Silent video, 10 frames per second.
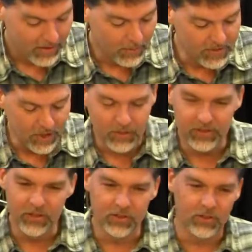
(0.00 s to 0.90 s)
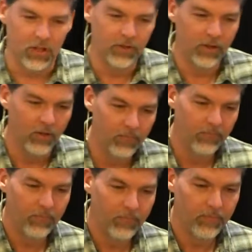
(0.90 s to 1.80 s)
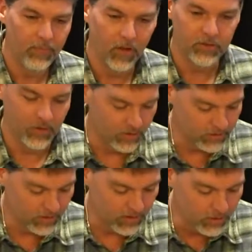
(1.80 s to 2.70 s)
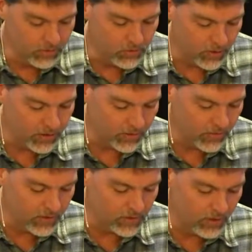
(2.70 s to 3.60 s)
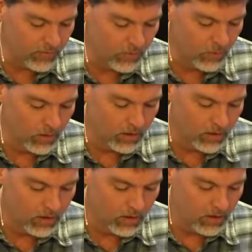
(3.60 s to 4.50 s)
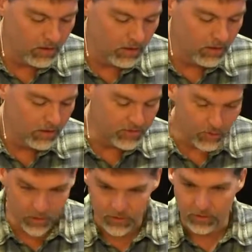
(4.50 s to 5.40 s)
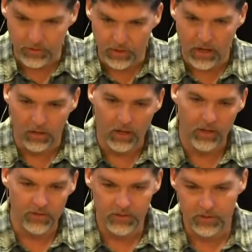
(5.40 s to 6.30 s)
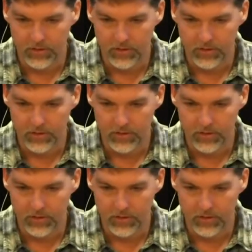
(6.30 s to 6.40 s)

let me tell you what Jesus taught, though. All joking aside. Luke 23, verse 34. It's on, it's on your outlines.